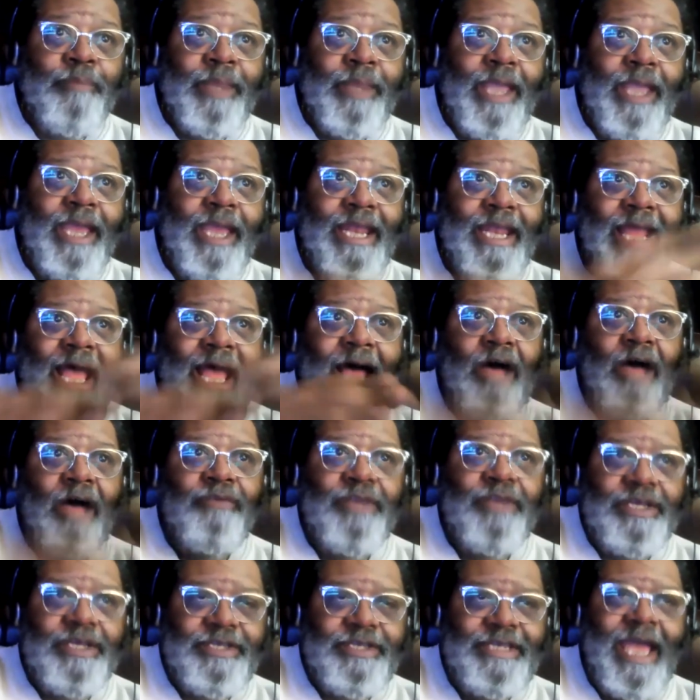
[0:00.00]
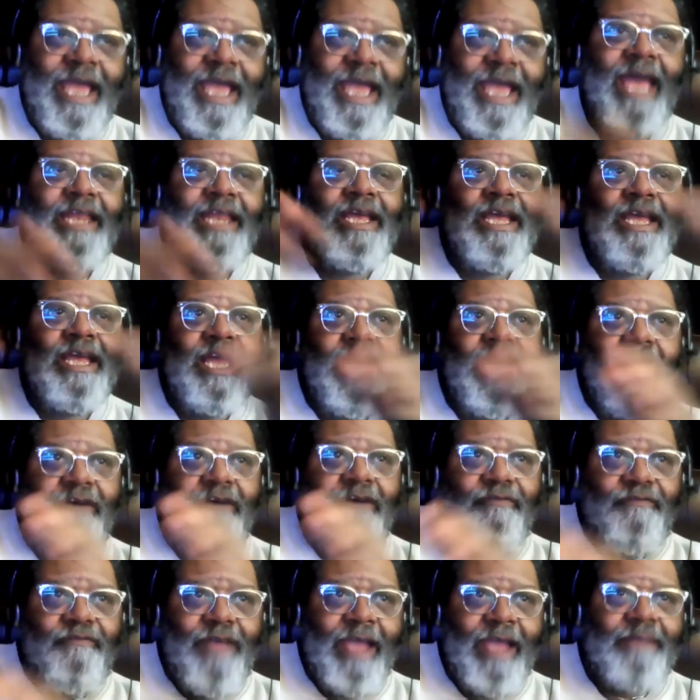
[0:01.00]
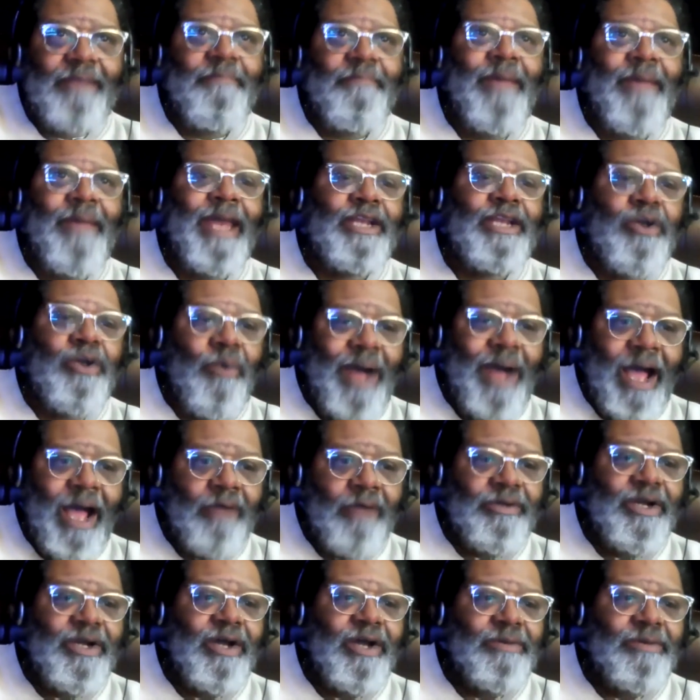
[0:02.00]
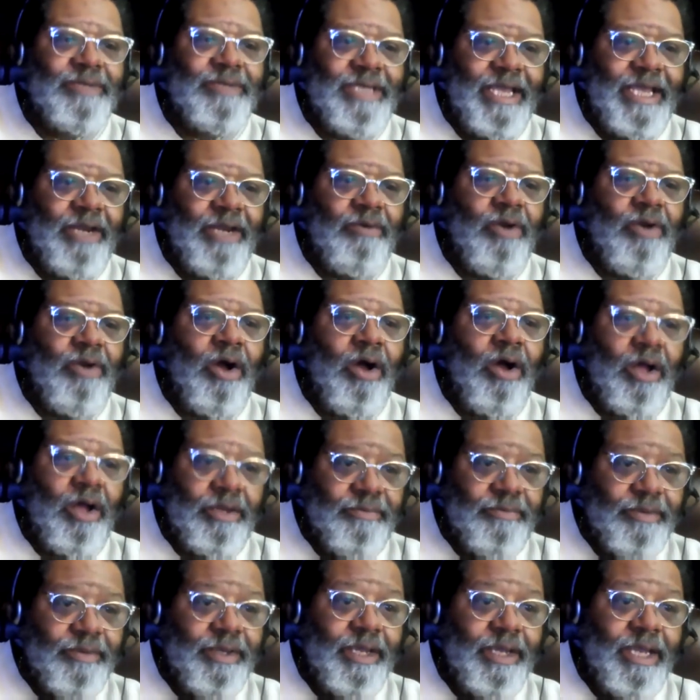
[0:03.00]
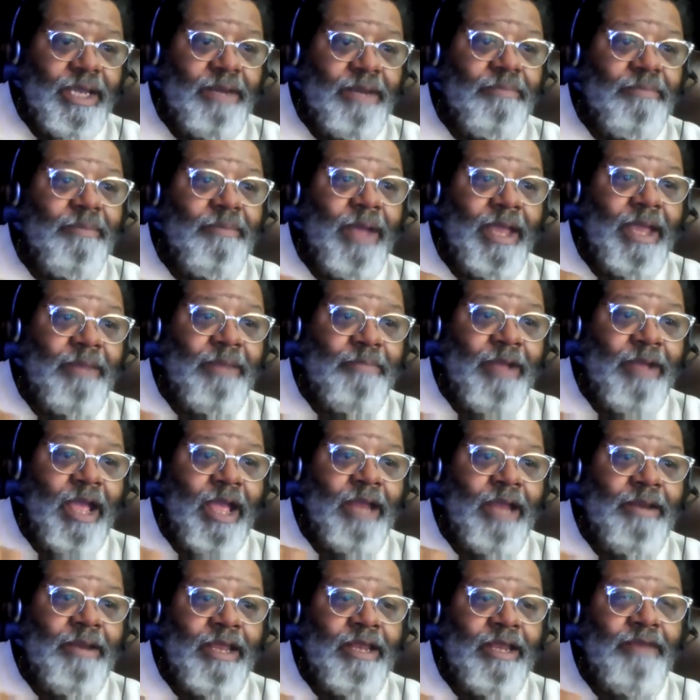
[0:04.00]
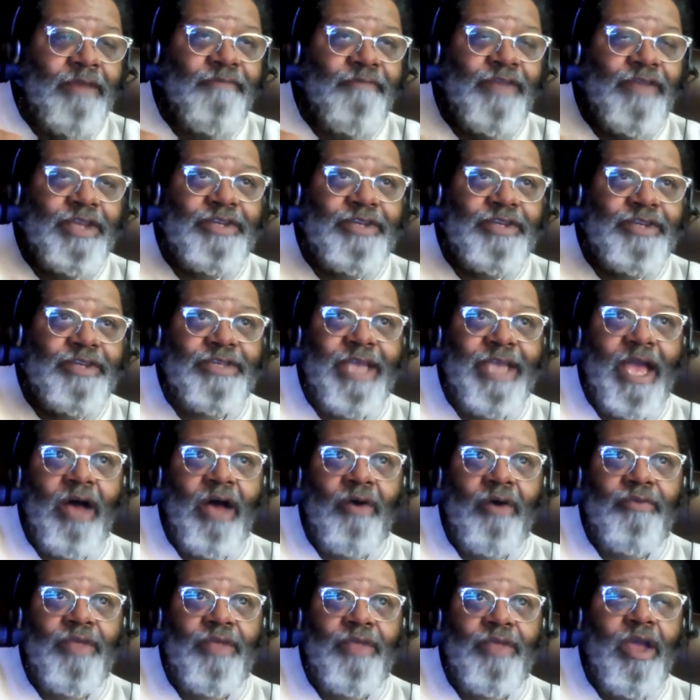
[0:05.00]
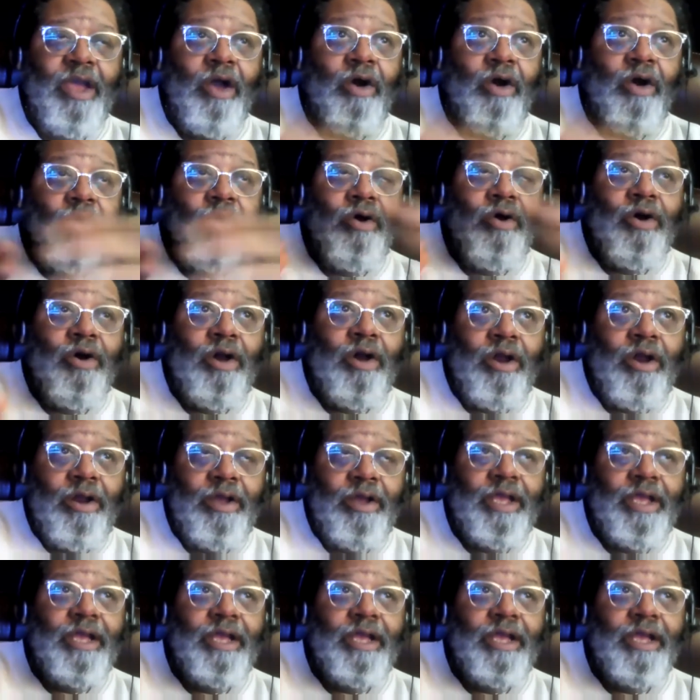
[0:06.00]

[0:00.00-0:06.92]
and how does that affect medical outcomes later on in, in an individual's health or